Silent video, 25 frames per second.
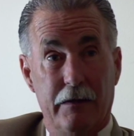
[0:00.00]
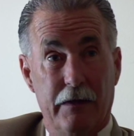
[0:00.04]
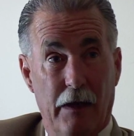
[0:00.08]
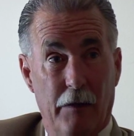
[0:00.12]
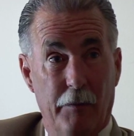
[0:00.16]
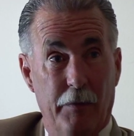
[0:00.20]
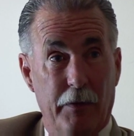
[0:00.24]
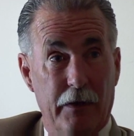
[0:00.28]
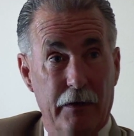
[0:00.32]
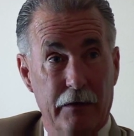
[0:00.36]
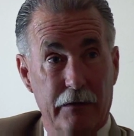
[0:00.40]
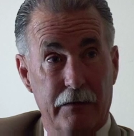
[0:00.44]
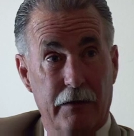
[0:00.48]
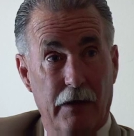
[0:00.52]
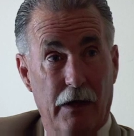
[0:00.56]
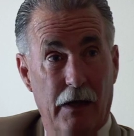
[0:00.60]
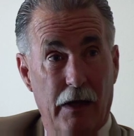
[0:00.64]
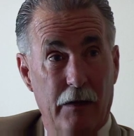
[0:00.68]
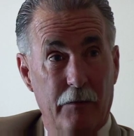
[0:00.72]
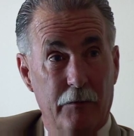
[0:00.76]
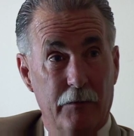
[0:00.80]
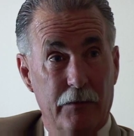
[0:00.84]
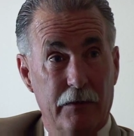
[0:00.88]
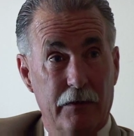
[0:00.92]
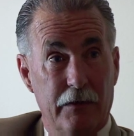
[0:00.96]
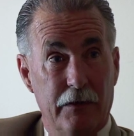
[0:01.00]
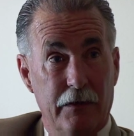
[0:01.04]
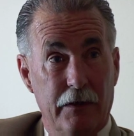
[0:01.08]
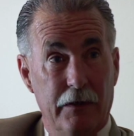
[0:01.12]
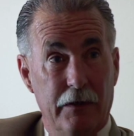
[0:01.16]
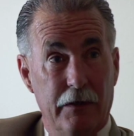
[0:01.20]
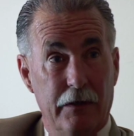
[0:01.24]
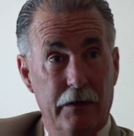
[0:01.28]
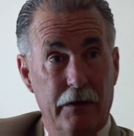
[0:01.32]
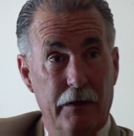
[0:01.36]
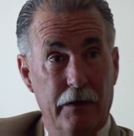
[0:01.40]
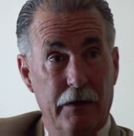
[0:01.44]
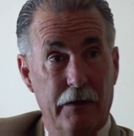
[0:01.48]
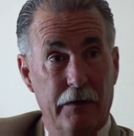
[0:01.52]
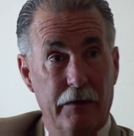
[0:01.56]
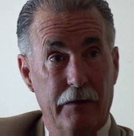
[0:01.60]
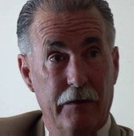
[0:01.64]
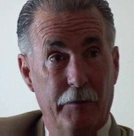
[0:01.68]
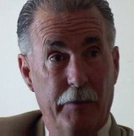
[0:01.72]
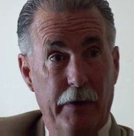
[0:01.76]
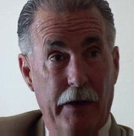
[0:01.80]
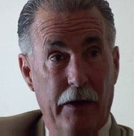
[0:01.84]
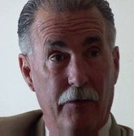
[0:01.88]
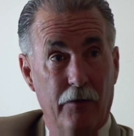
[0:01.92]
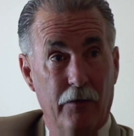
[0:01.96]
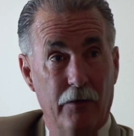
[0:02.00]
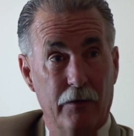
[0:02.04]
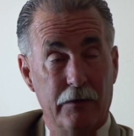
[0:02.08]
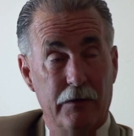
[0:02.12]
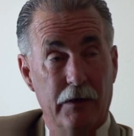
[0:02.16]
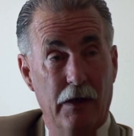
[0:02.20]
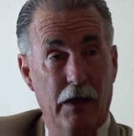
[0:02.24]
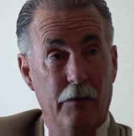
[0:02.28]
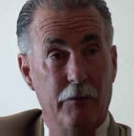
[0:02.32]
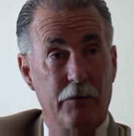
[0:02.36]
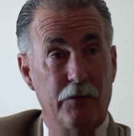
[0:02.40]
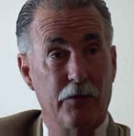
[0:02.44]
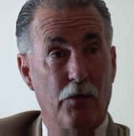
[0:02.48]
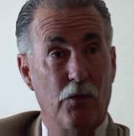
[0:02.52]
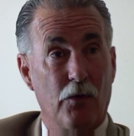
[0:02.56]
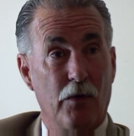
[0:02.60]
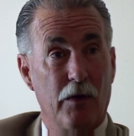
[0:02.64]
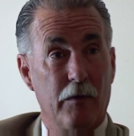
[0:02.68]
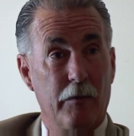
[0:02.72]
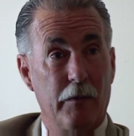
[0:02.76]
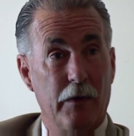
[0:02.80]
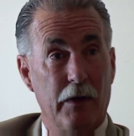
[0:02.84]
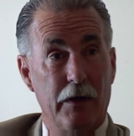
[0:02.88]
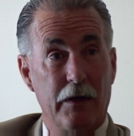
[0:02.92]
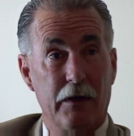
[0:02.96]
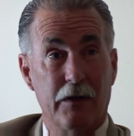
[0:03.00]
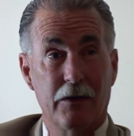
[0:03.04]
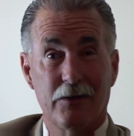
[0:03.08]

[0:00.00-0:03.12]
deputies times the payroll times 40 million,